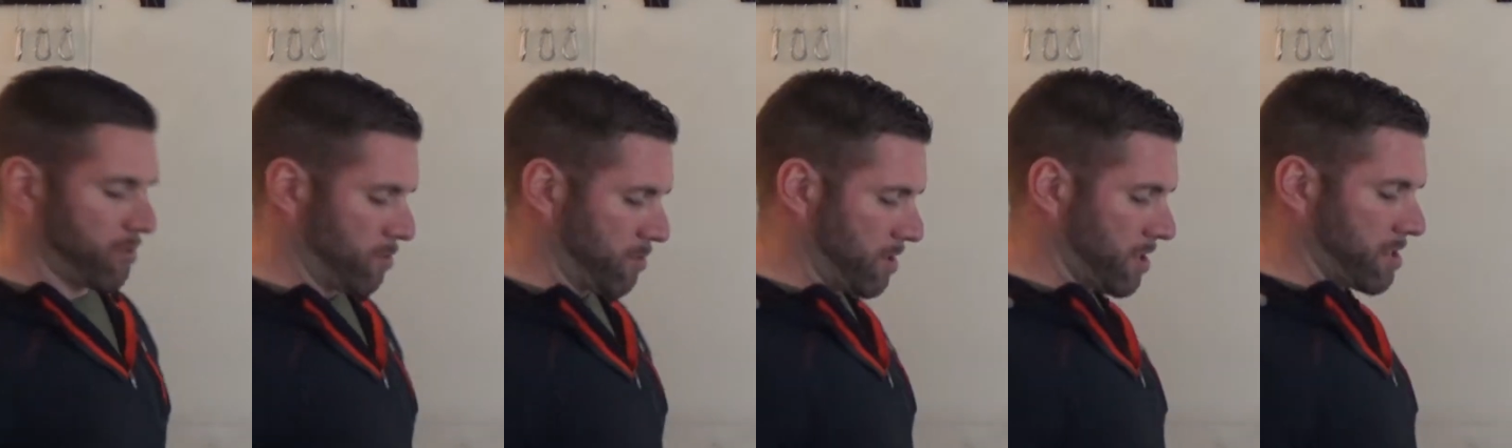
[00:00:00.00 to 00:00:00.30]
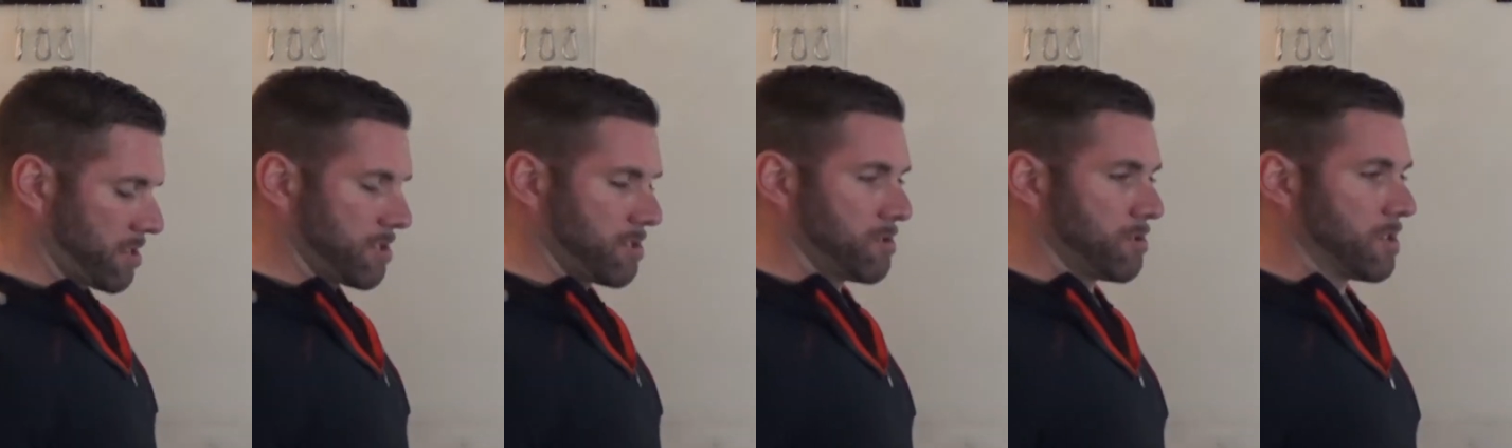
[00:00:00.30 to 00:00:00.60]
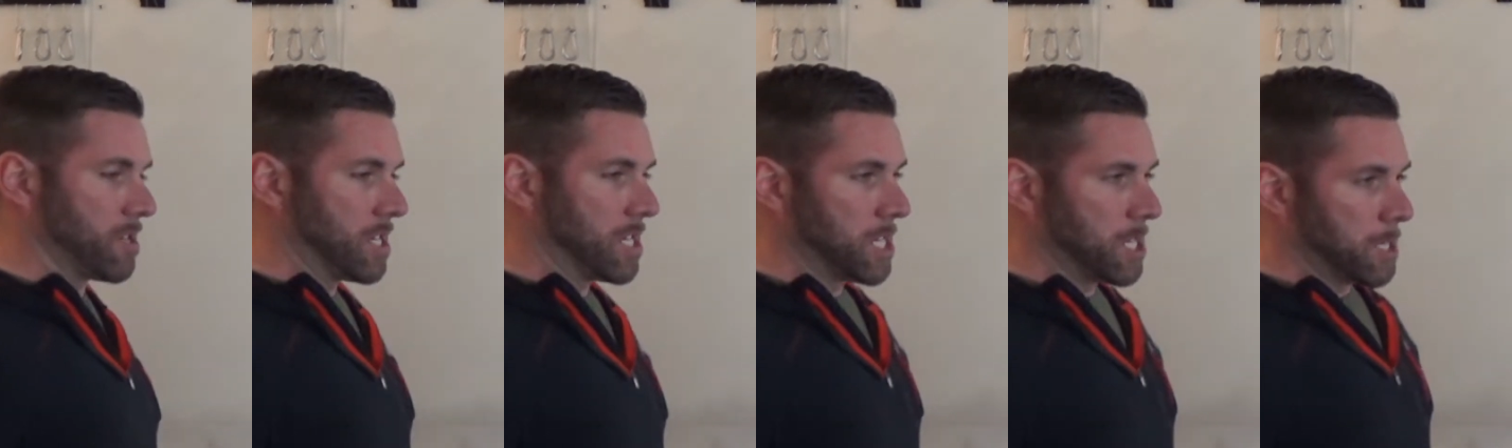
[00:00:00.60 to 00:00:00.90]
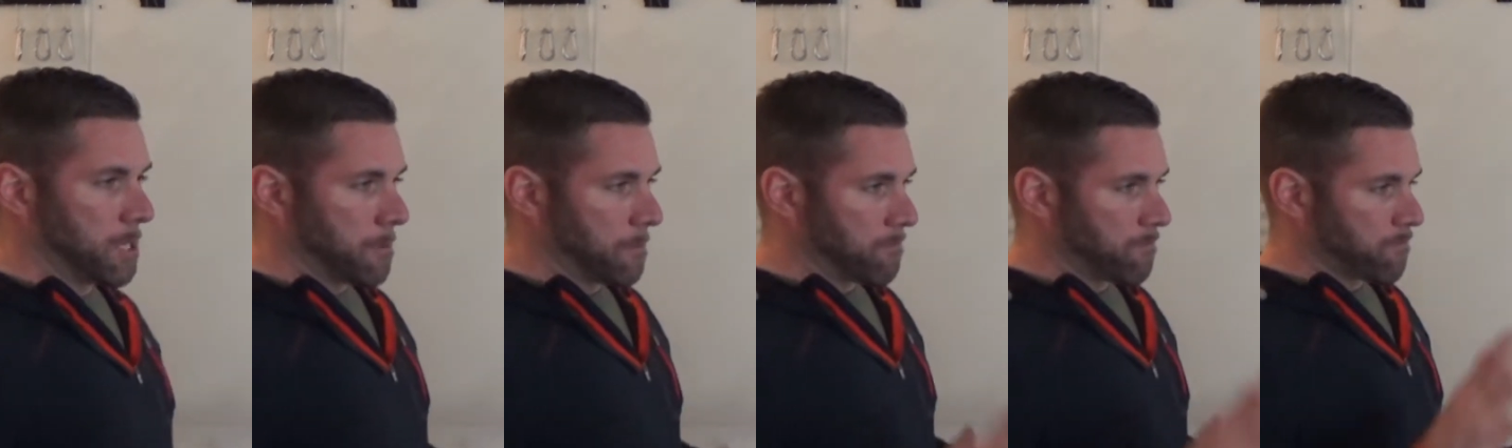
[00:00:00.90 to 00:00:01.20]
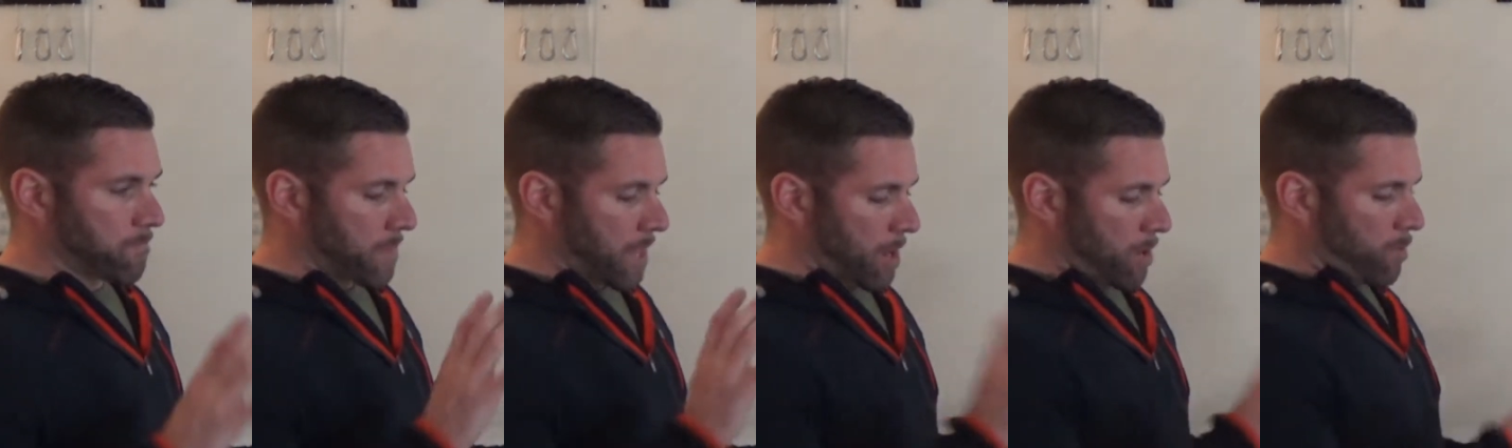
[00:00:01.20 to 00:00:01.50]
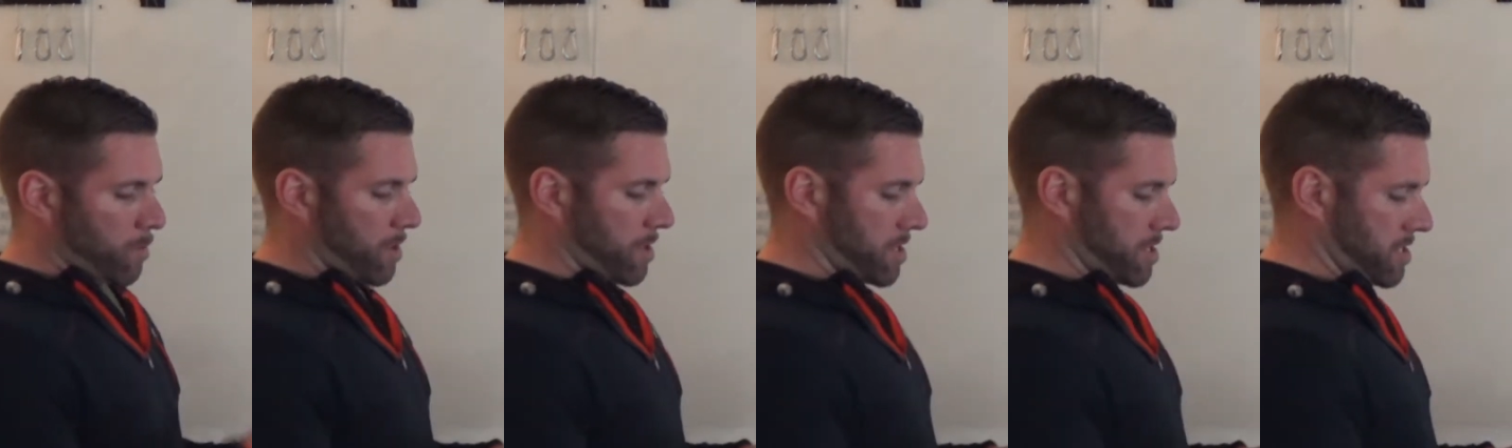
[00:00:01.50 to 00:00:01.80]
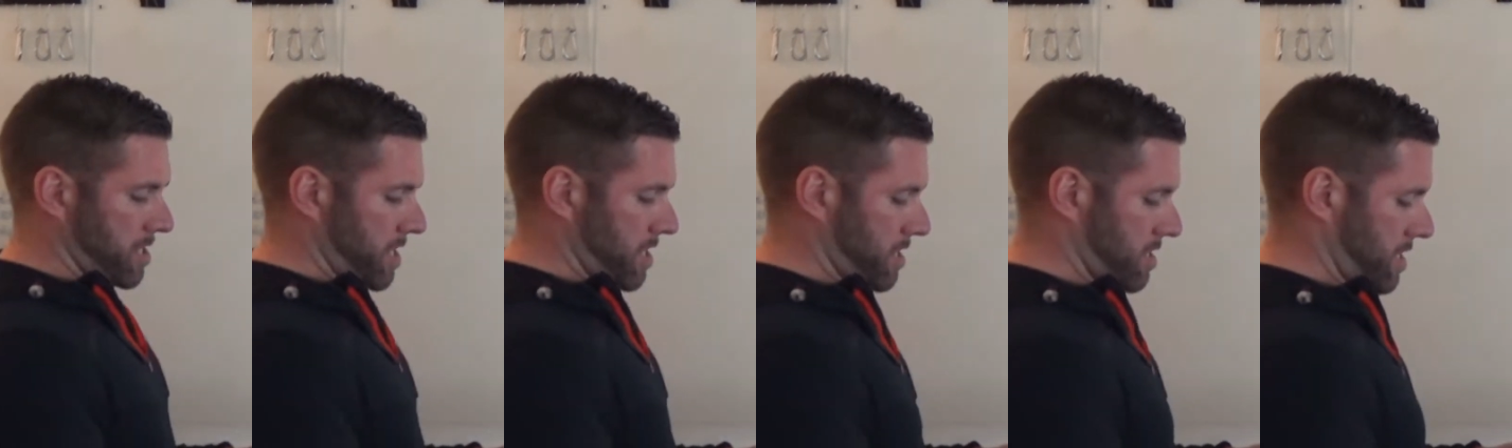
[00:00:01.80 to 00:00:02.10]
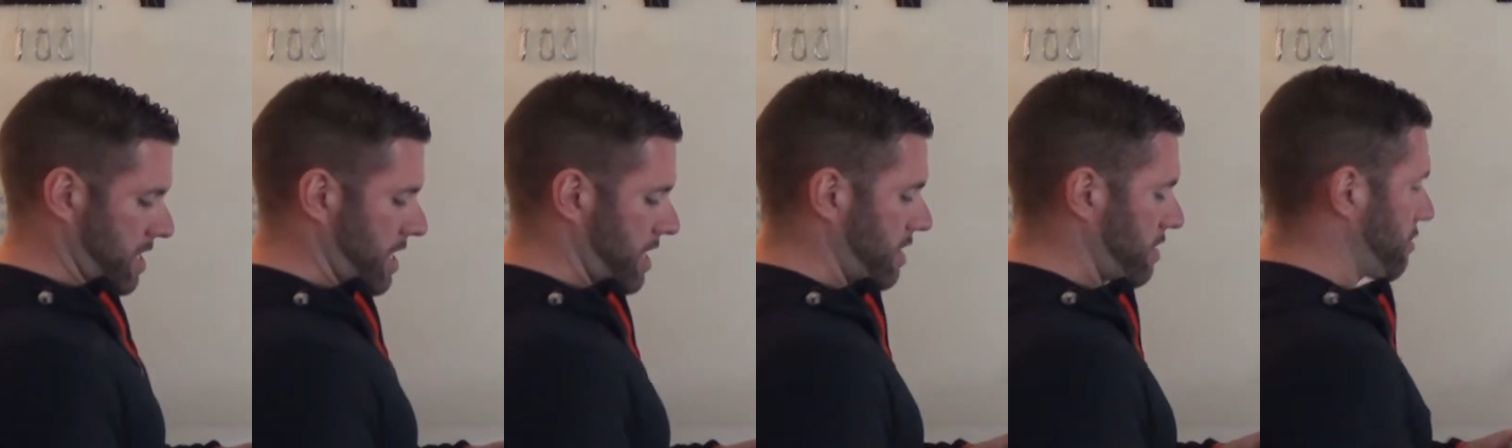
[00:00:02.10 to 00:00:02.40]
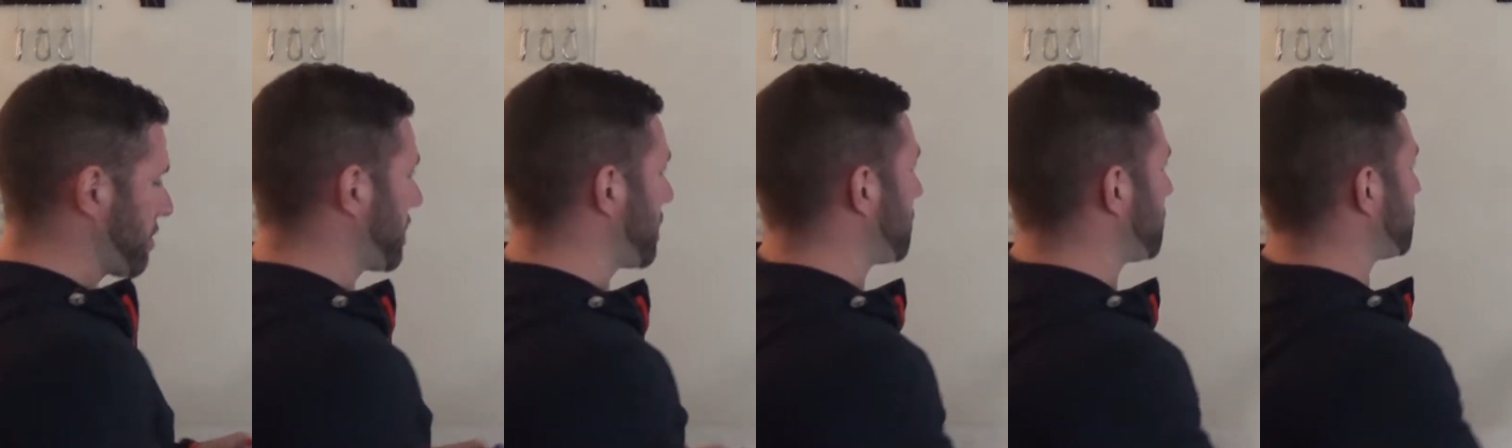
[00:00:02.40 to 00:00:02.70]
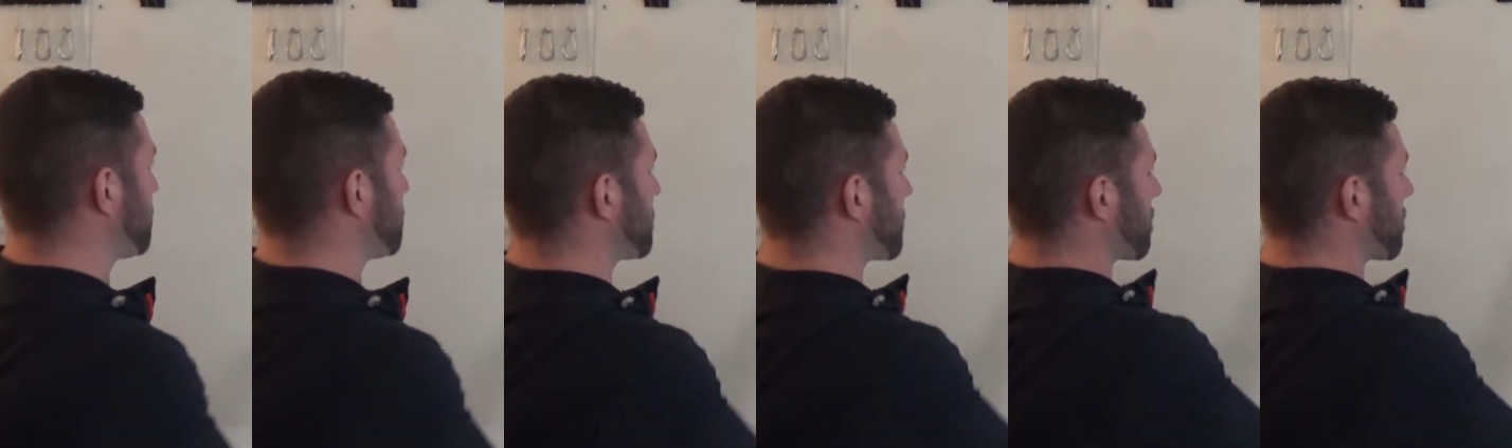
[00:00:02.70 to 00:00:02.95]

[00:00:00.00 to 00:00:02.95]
We're going to take a diagram.